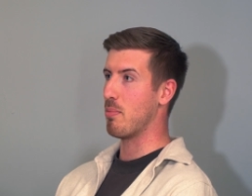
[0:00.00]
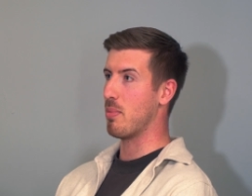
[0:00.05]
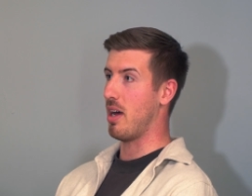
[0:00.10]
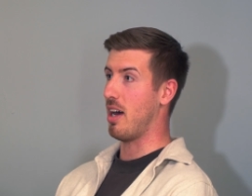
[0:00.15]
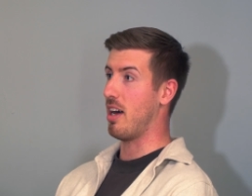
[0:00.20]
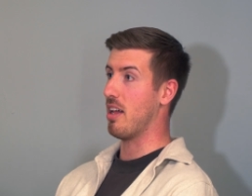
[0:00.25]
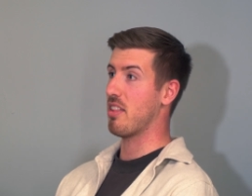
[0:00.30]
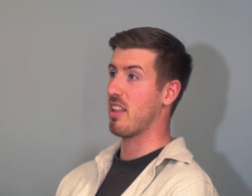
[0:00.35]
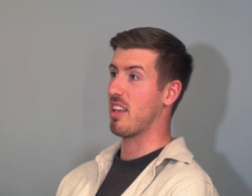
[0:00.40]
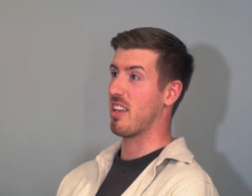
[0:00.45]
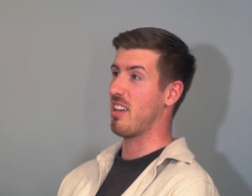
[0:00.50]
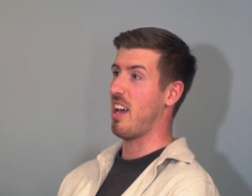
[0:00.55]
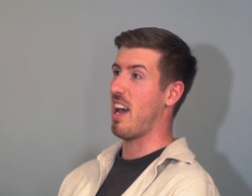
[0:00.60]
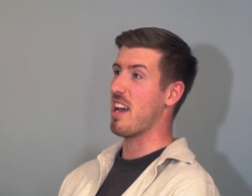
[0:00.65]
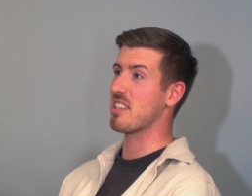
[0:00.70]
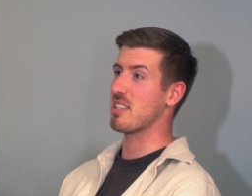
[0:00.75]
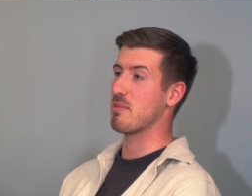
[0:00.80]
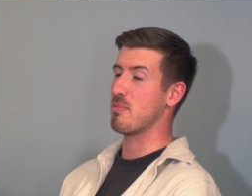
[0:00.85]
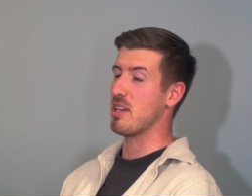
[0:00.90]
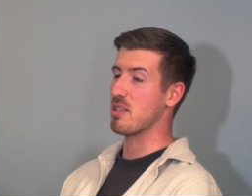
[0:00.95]
But I think
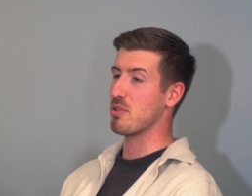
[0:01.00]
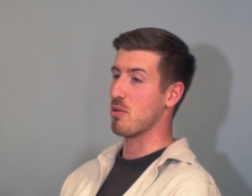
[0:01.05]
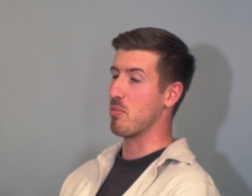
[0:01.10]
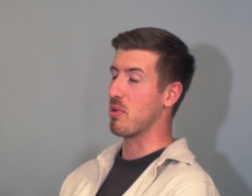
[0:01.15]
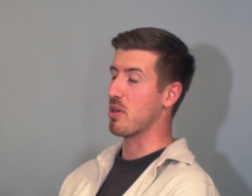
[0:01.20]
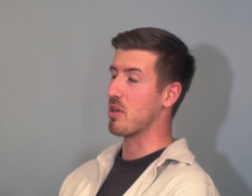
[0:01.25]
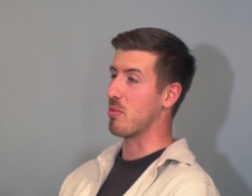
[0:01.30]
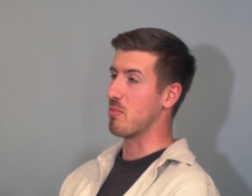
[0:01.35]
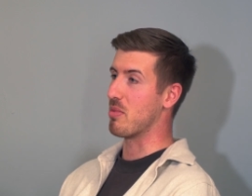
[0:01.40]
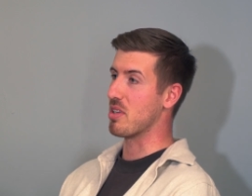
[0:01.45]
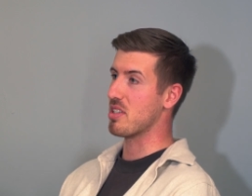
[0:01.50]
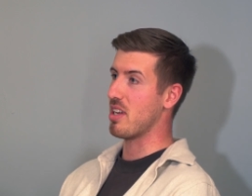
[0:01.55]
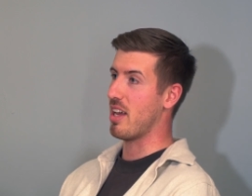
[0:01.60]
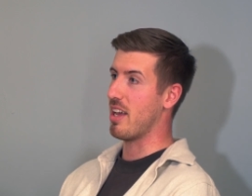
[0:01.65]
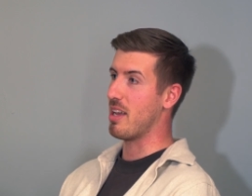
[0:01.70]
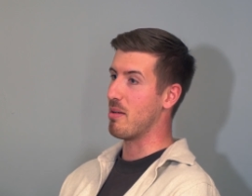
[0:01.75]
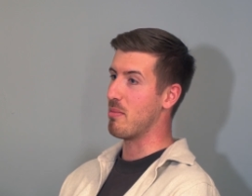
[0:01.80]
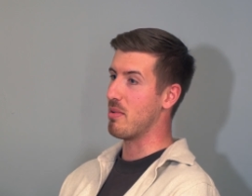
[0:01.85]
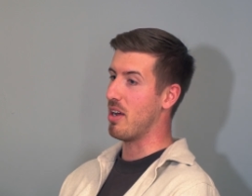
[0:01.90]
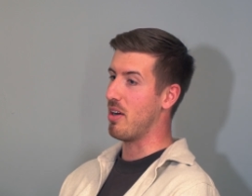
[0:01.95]
SMS will become the
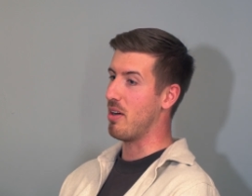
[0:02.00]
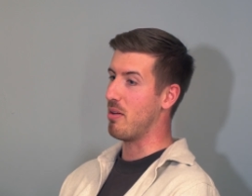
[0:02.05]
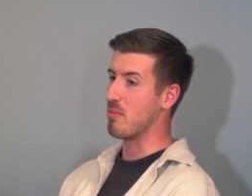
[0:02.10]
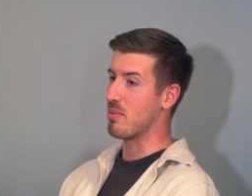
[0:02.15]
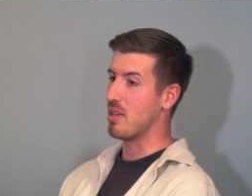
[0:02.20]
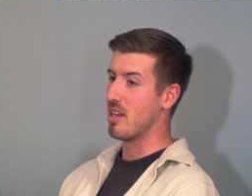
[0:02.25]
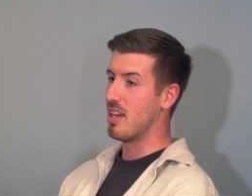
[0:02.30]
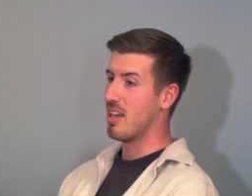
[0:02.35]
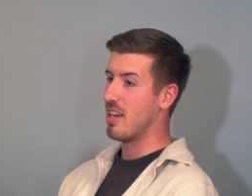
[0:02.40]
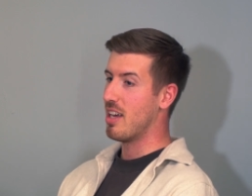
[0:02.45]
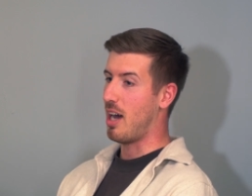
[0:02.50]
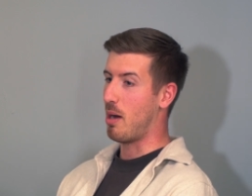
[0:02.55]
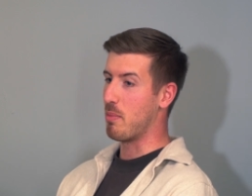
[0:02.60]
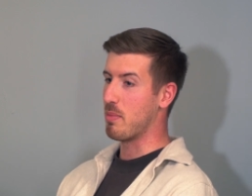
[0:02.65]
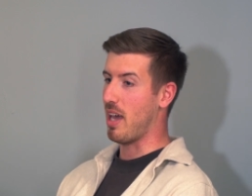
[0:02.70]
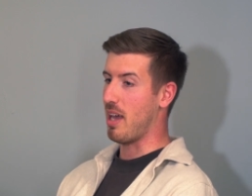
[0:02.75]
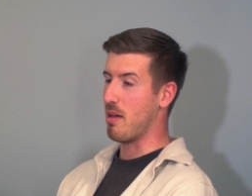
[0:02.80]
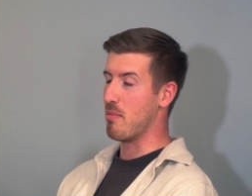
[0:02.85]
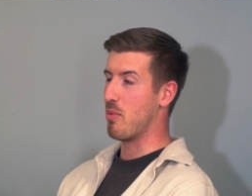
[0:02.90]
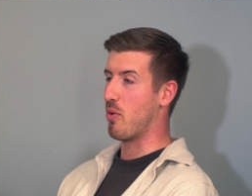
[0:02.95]
same. You know,
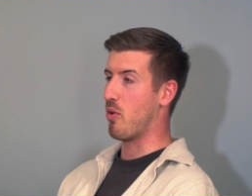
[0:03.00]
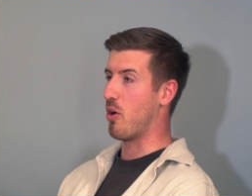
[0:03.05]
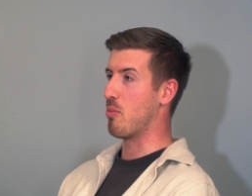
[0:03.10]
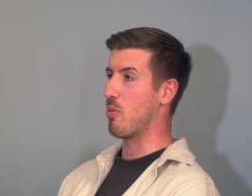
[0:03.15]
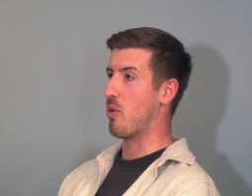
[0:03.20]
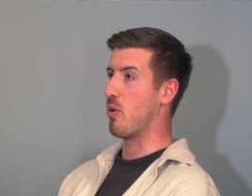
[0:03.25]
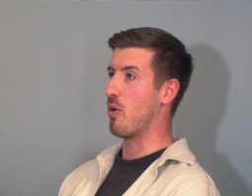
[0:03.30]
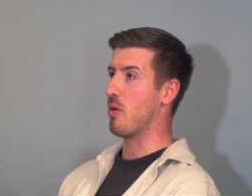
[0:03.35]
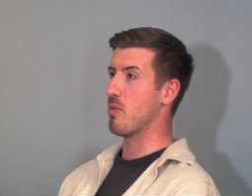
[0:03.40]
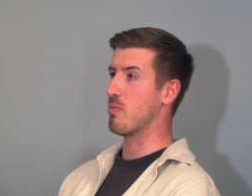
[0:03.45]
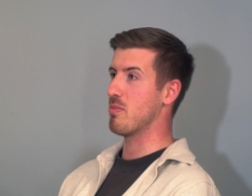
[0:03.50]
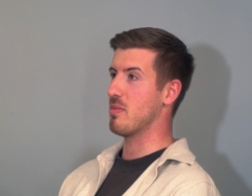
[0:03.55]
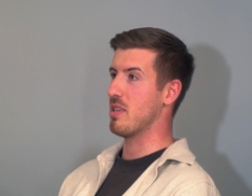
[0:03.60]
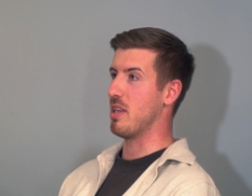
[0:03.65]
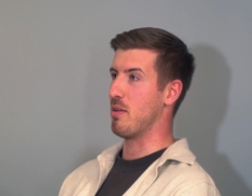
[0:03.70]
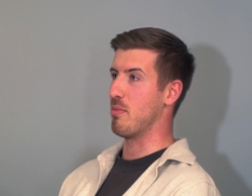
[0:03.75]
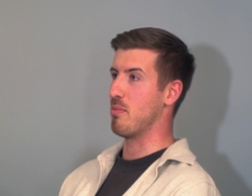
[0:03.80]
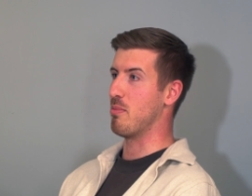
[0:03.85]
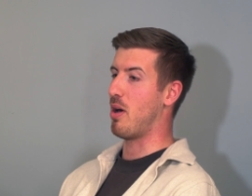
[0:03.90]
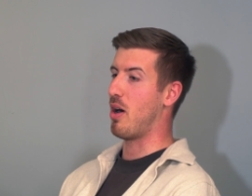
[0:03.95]
I'm getting more and more,
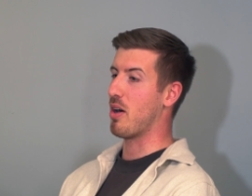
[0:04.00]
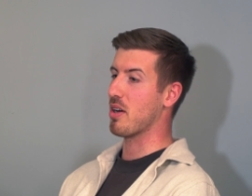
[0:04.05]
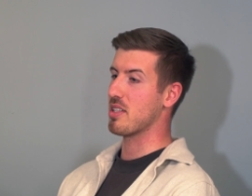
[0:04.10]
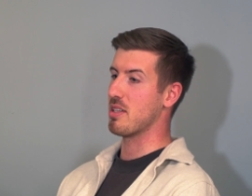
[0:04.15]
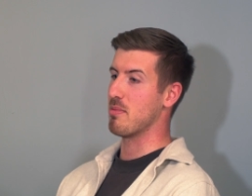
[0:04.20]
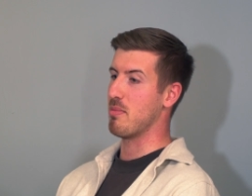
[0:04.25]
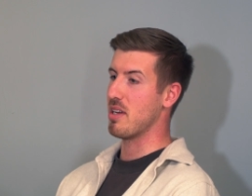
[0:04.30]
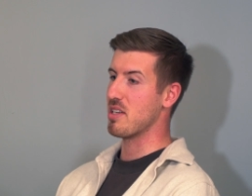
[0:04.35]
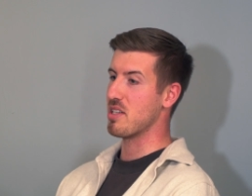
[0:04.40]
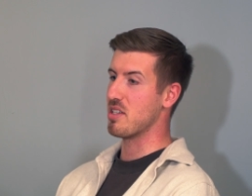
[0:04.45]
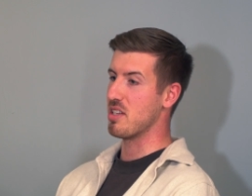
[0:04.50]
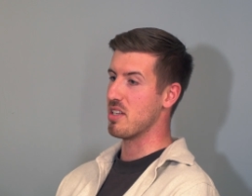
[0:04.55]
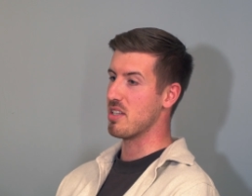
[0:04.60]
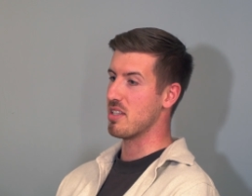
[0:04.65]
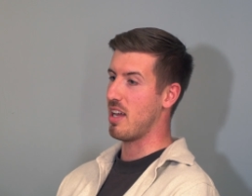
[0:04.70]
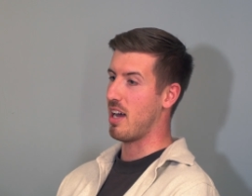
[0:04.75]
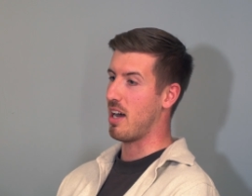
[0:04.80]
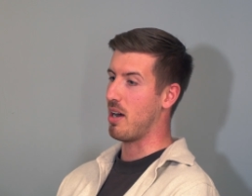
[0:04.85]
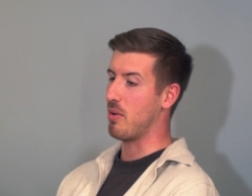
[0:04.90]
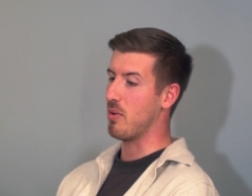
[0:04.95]
you know, marketing
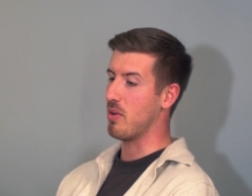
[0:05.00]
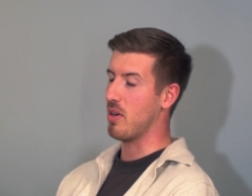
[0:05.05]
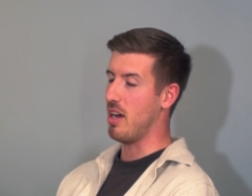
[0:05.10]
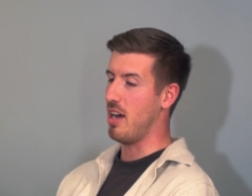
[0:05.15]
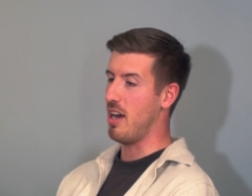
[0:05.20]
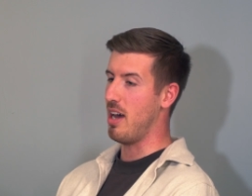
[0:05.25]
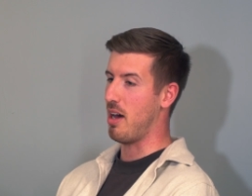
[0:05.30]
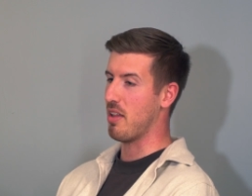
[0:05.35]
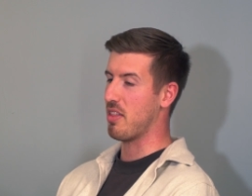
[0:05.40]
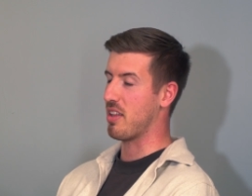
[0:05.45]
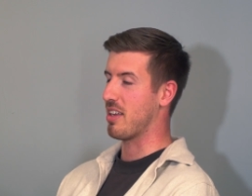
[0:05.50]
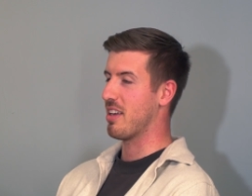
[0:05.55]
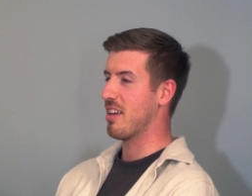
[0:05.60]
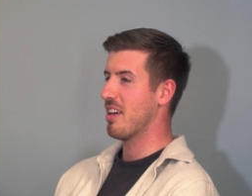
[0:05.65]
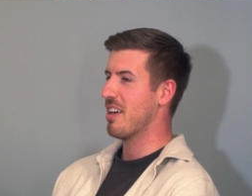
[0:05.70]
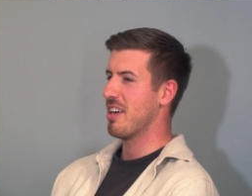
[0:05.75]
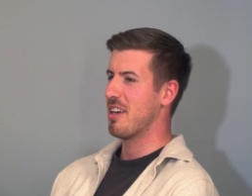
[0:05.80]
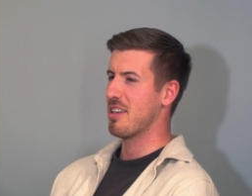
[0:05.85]
messages now. I think,